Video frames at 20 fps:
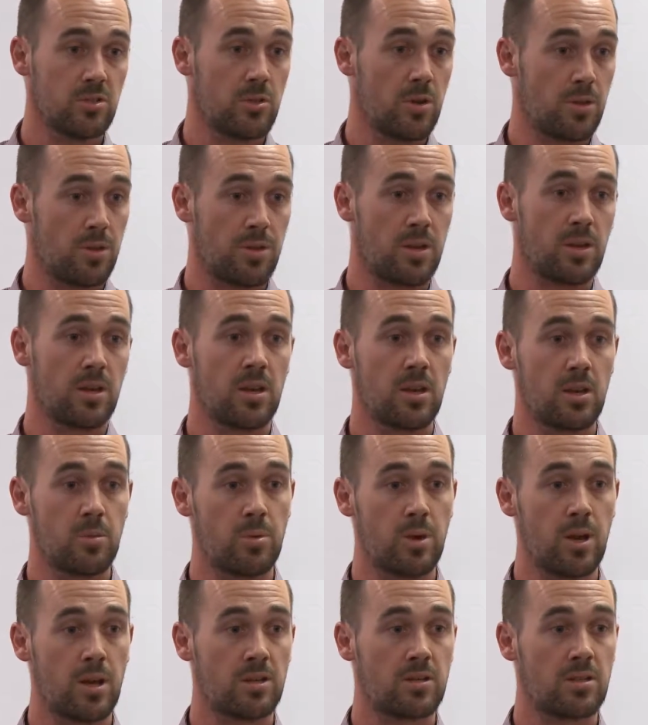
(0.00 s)
or you're thinking
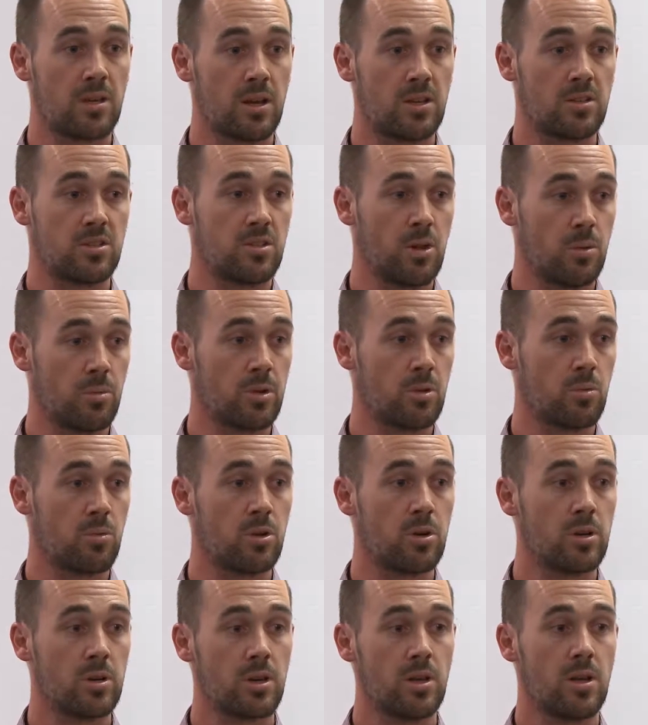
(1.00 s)
about stopping
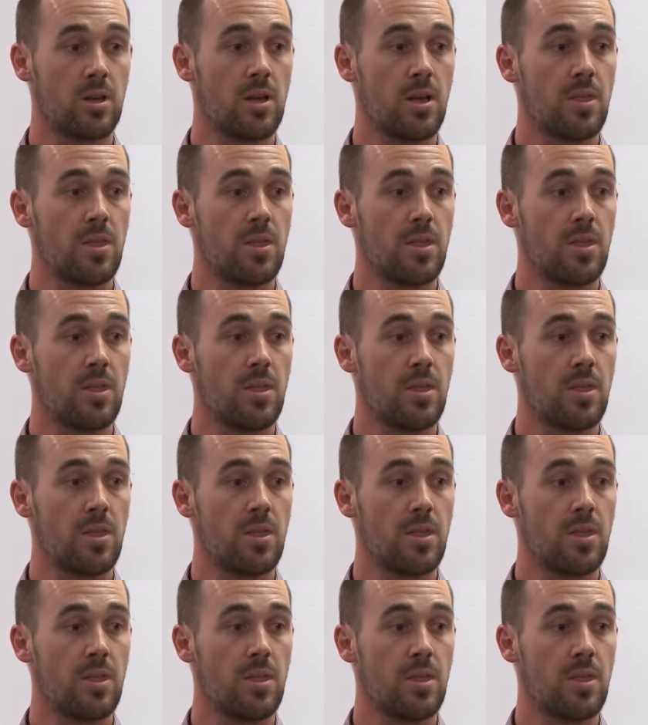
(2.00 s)
work,